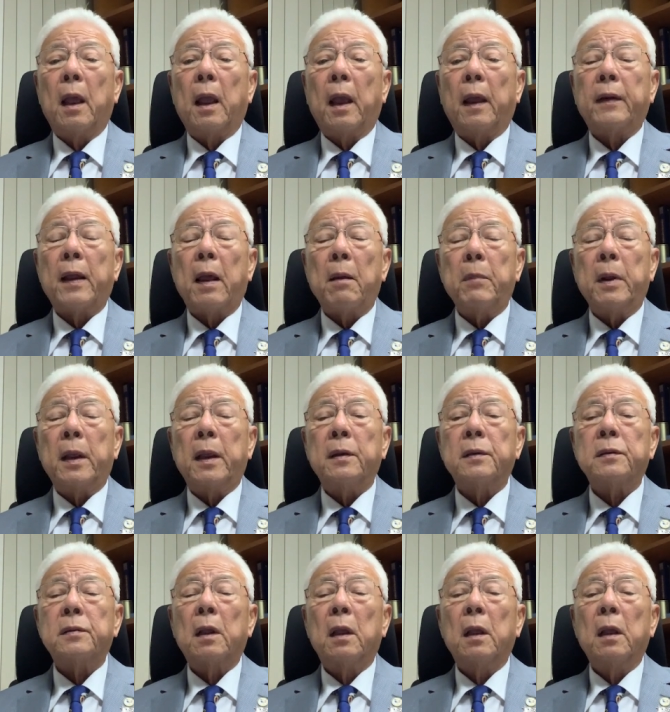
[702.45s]
And that
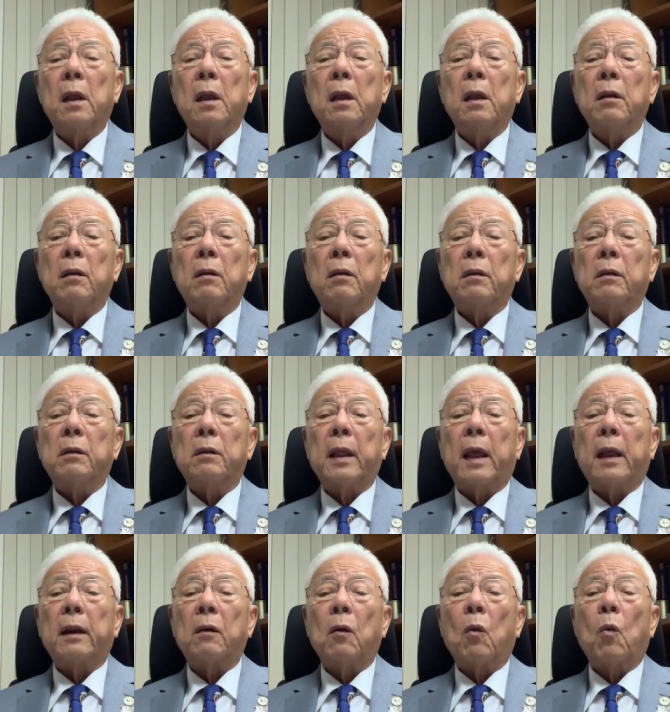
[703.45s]
means
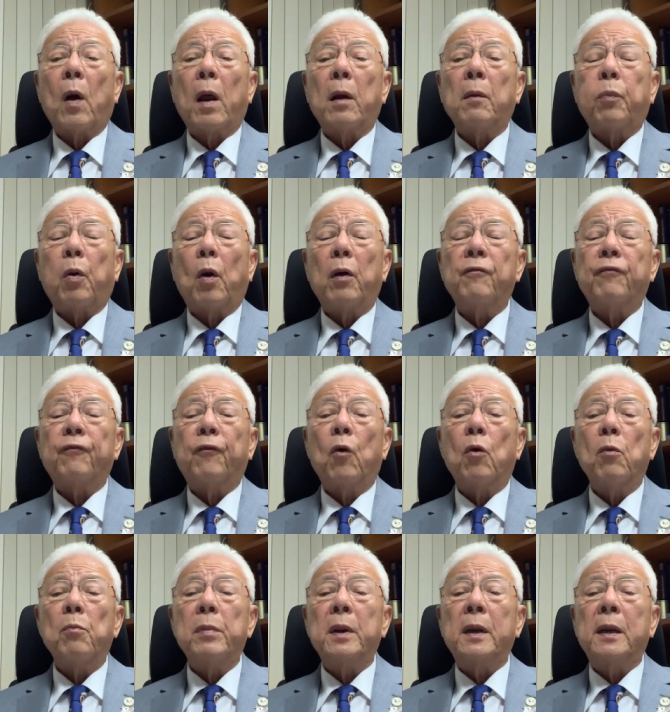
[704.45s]
that
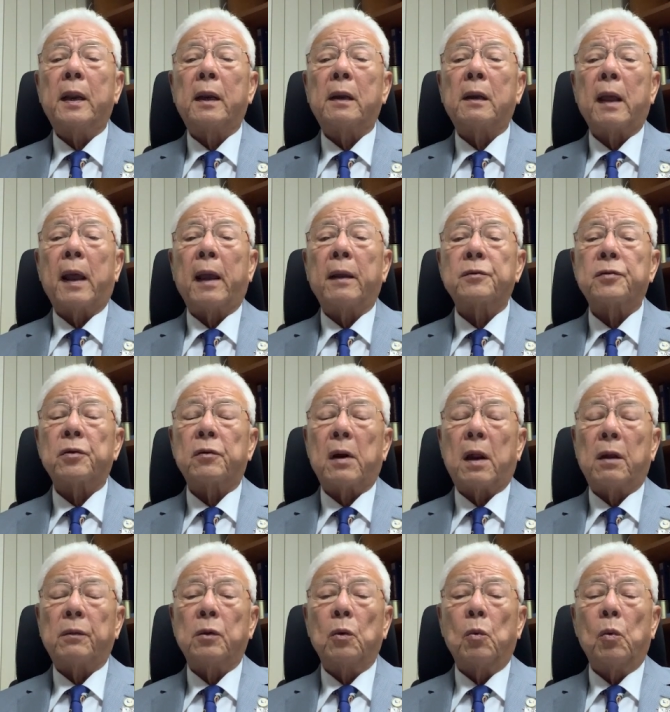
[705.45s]
1.4 million lions
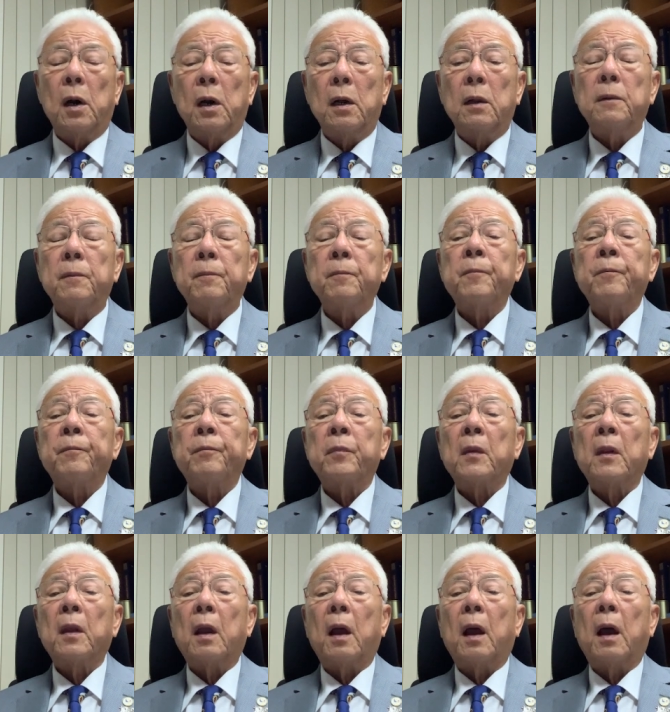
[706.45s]
around the world
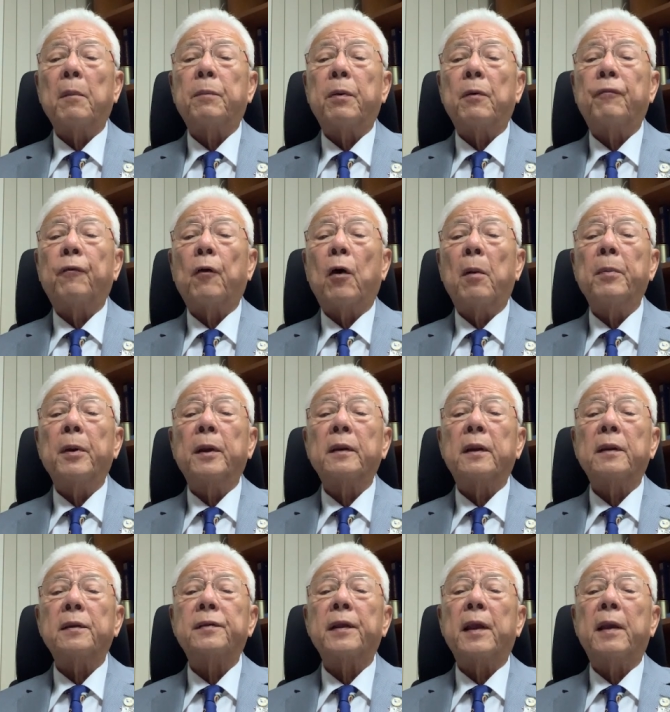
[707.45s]
are performing
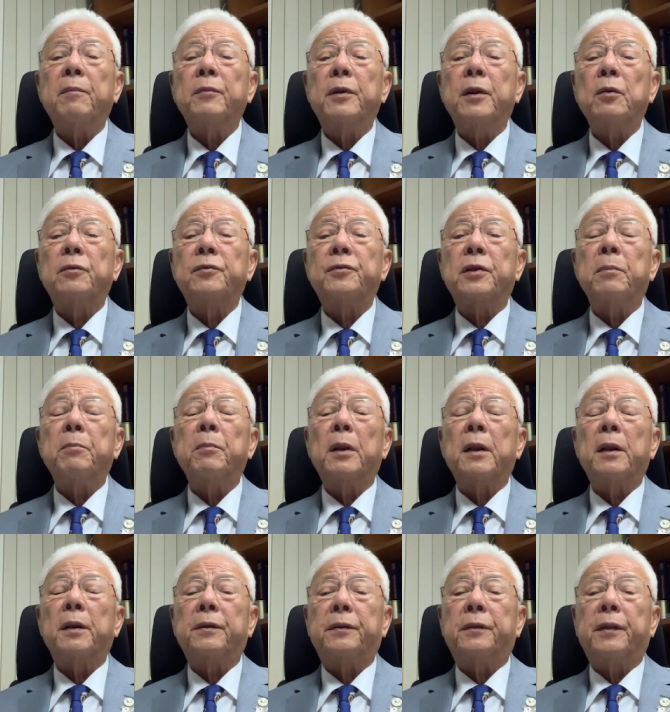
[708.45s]
the same du-
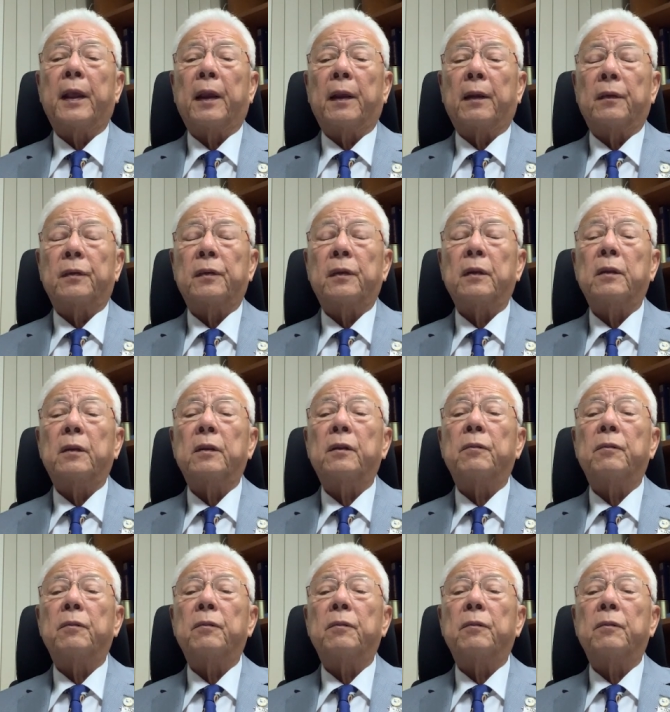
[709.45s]
similar things,